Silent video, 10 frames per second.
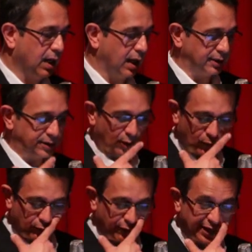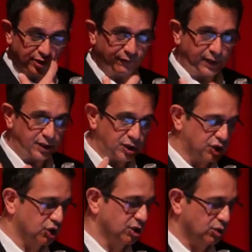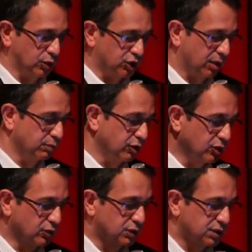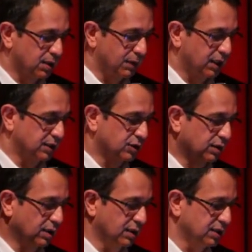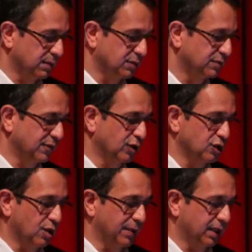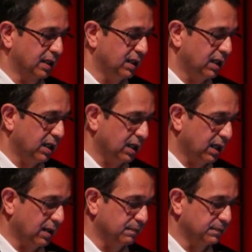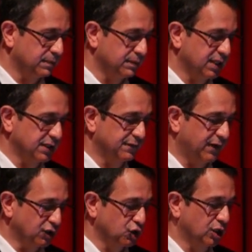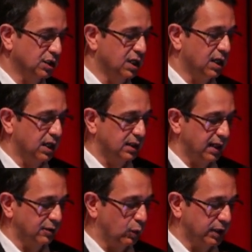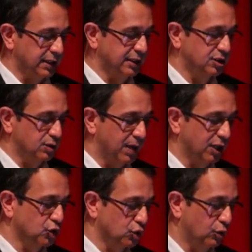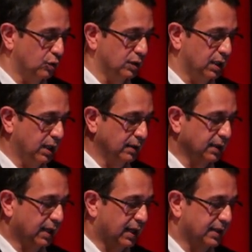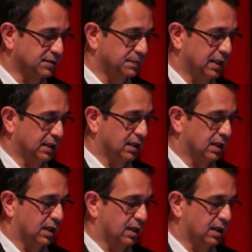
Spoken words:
And there's a whole range of conditions which can produce similar symptoms of autonomic dysfunction that one needs to make sure that has been